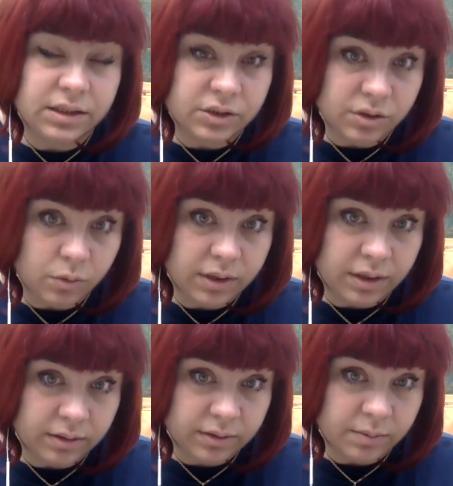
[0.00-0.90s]
his own
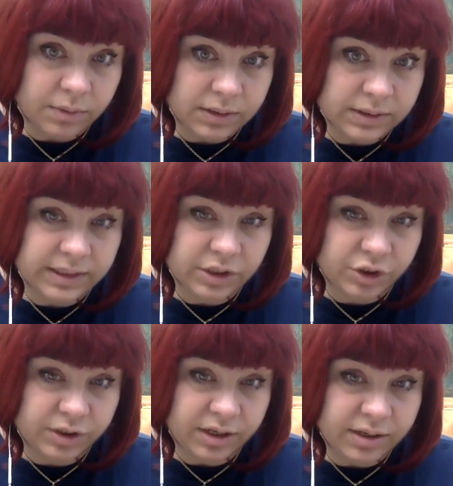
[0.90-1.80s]
kingdom in
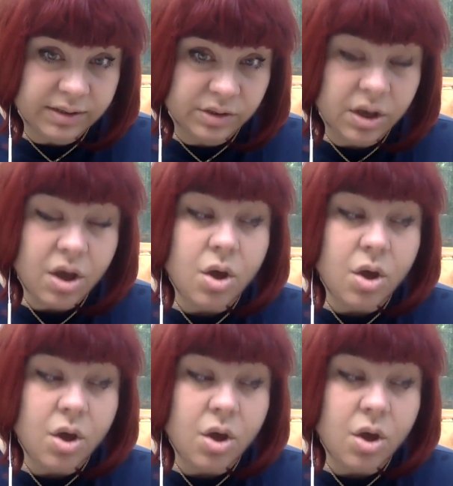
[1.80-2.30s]
Sagittarius,